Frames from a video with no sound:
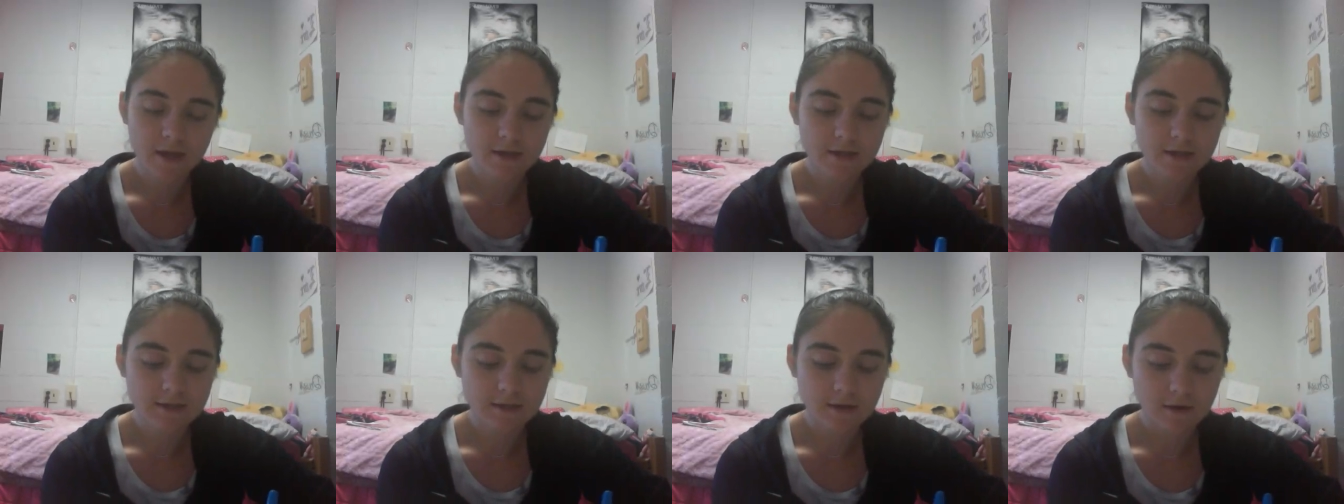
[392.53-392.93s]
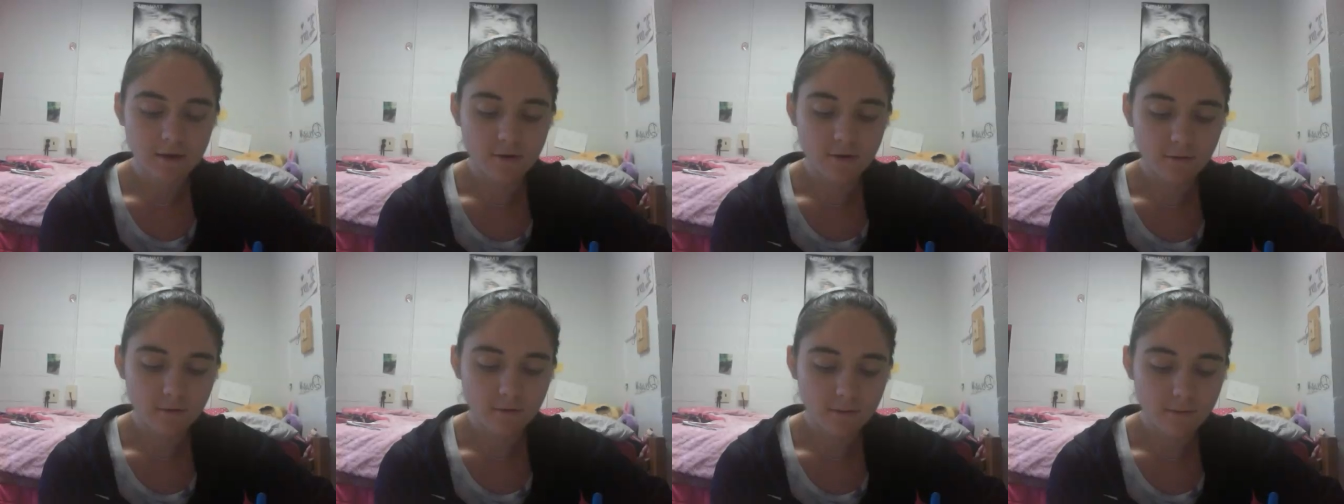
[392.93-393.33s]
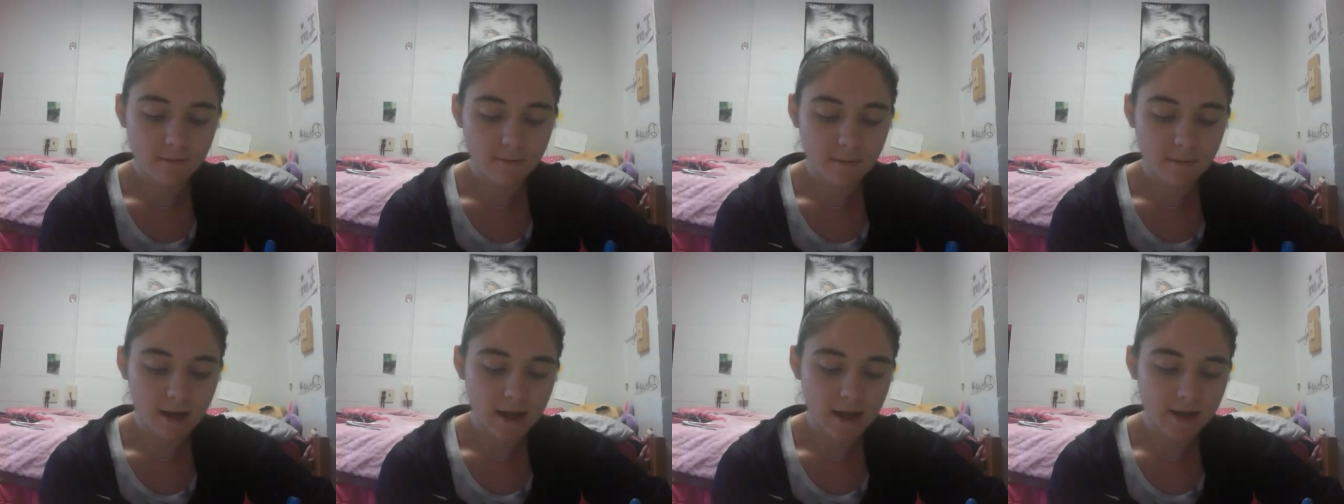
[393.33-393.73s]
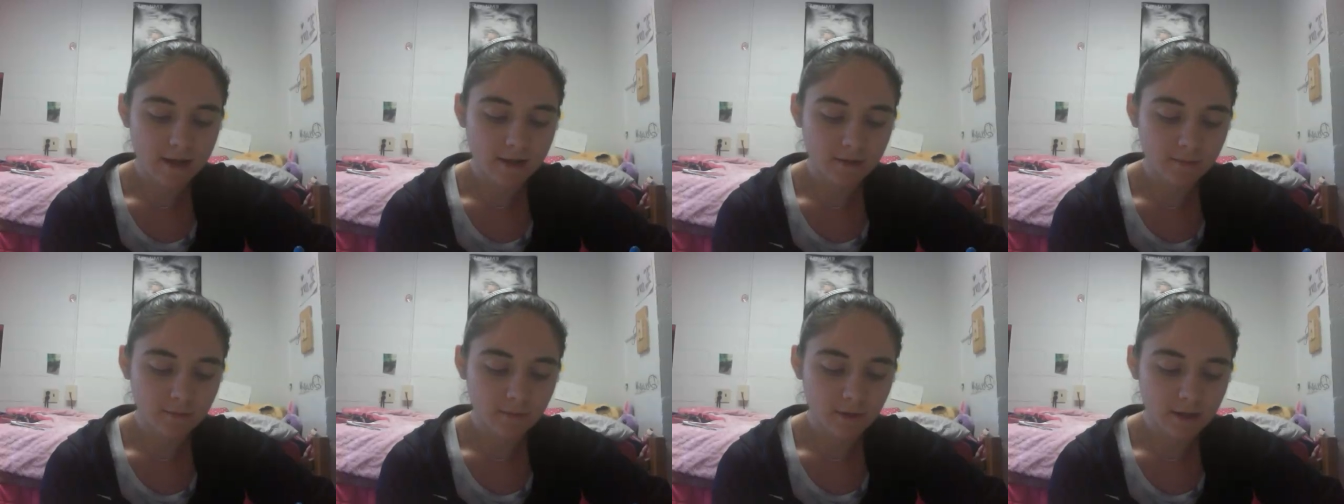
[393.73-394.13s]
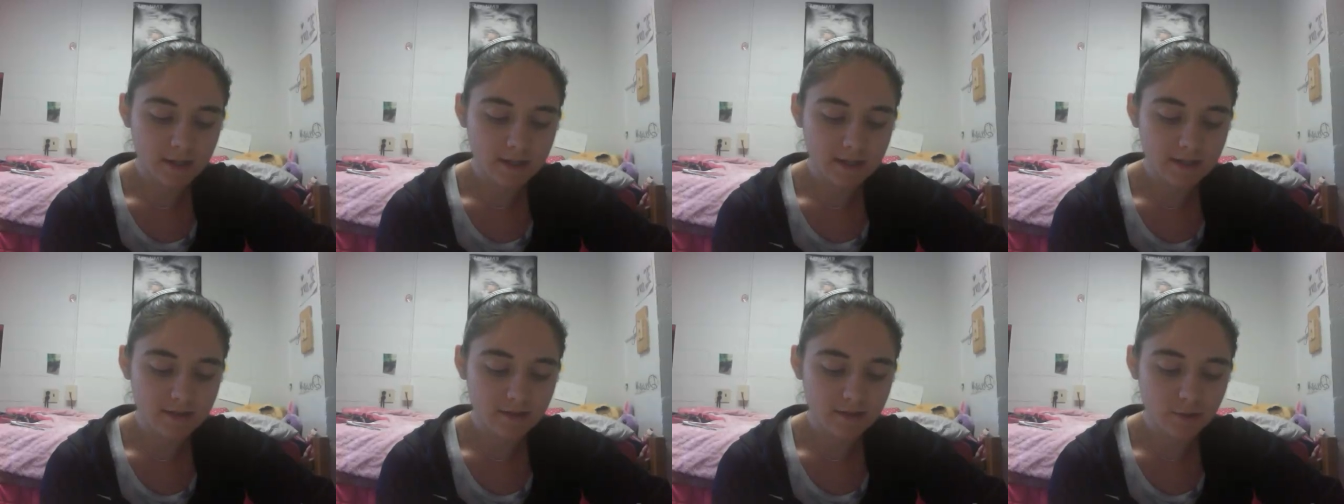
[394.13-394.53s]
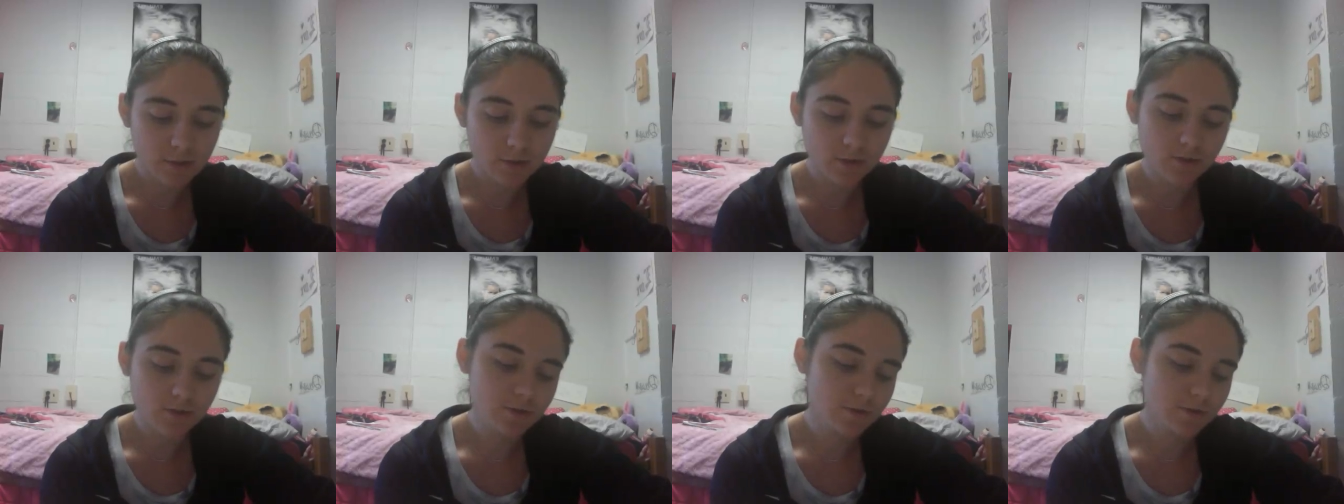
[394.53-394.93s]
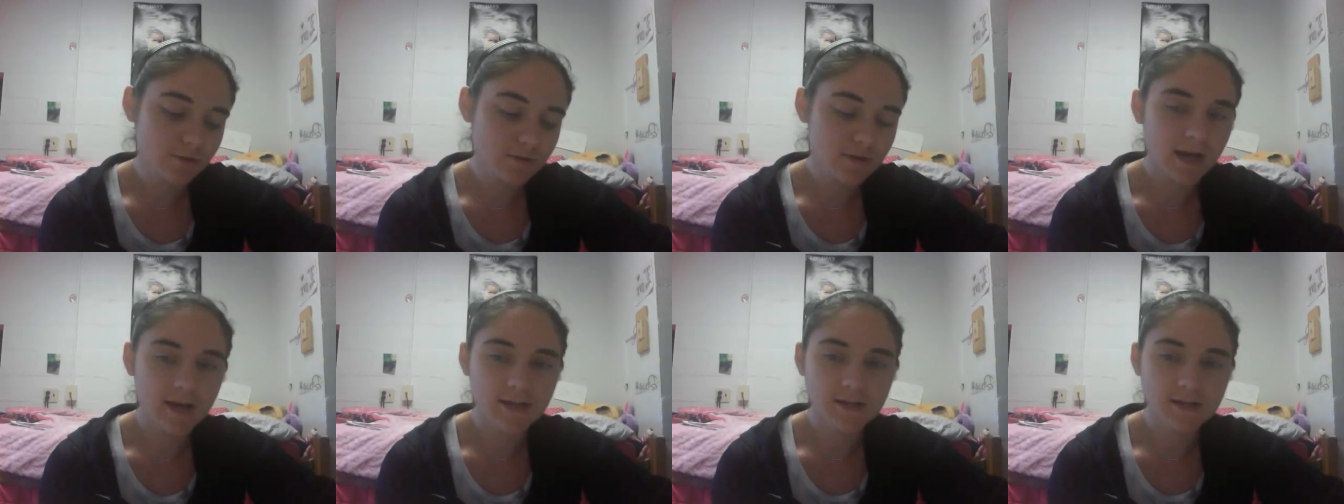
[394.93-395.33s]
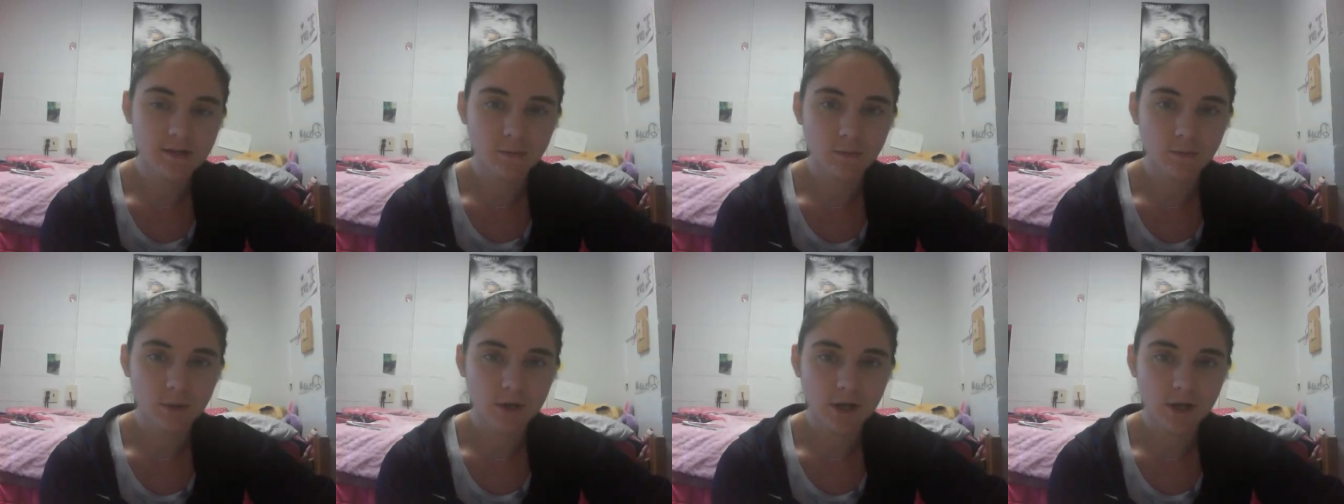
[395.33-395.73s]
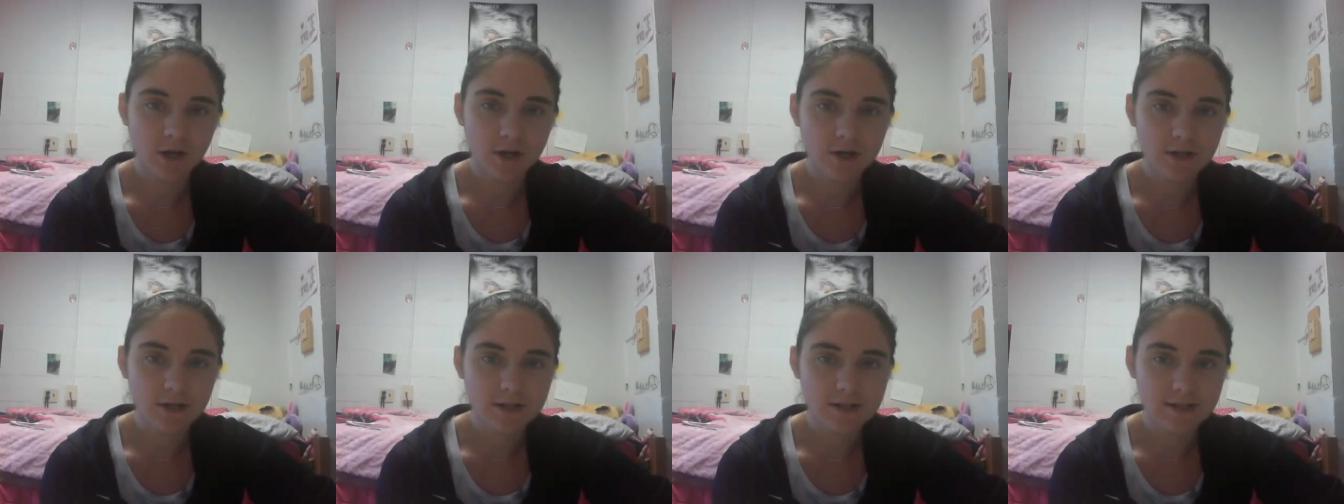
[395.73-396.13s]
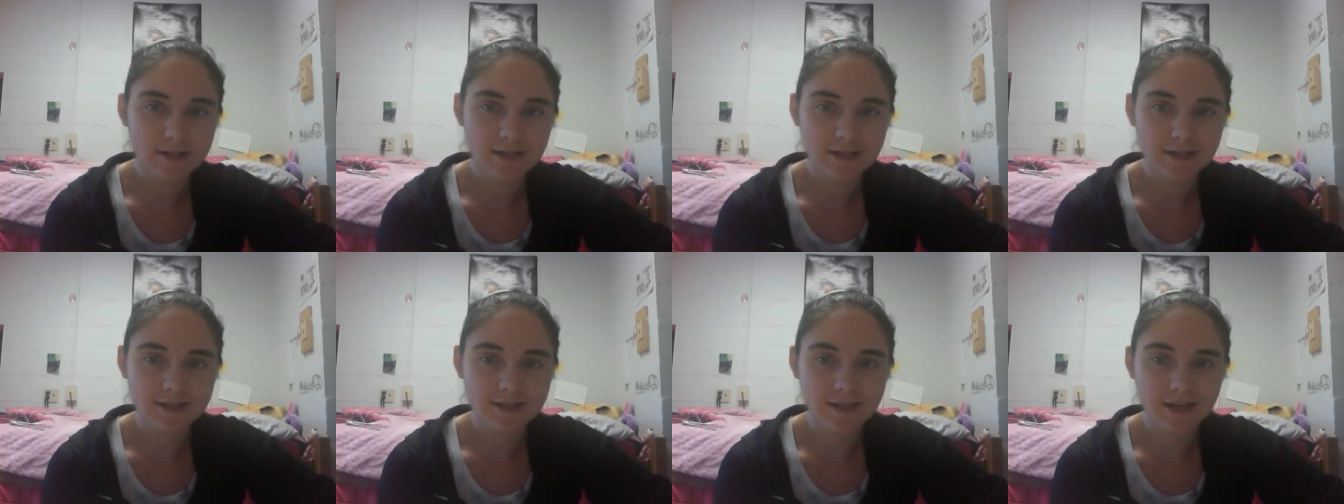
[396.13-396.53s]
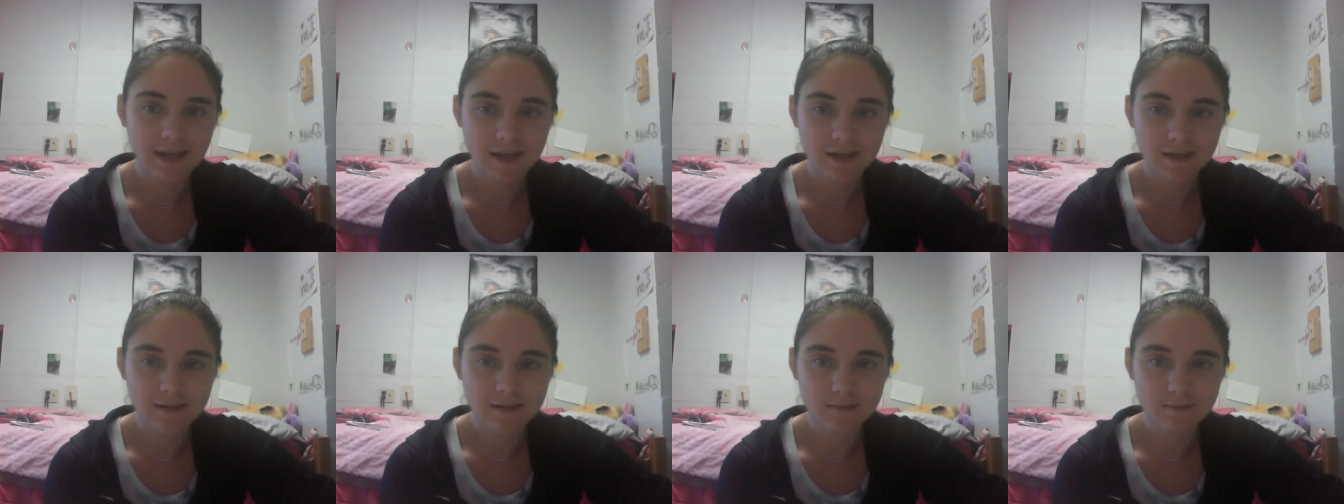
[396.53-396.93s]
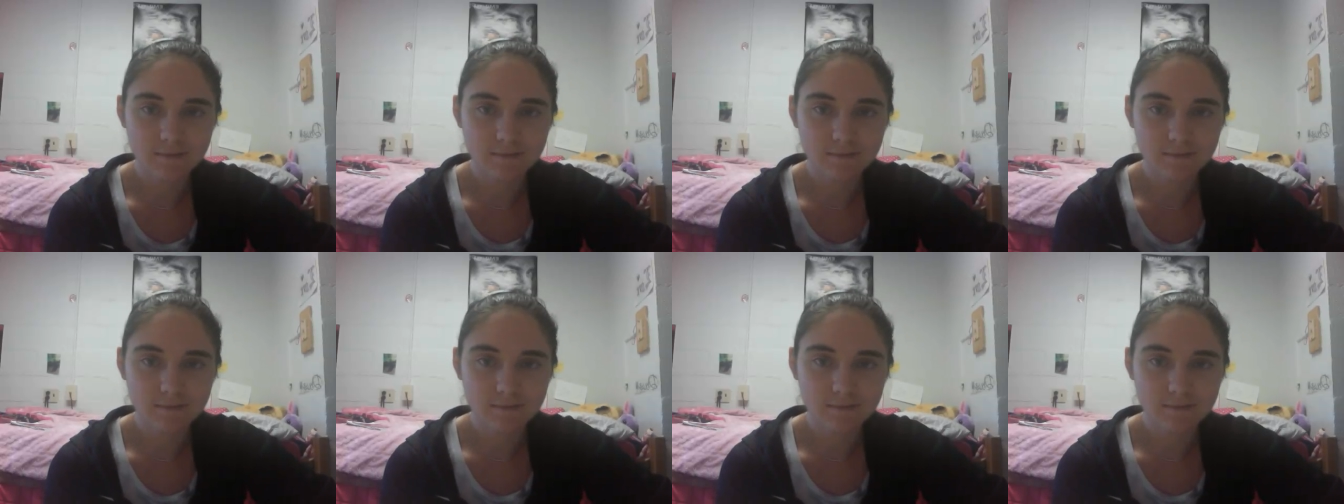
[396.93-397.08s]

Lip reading: So mine was 2,168.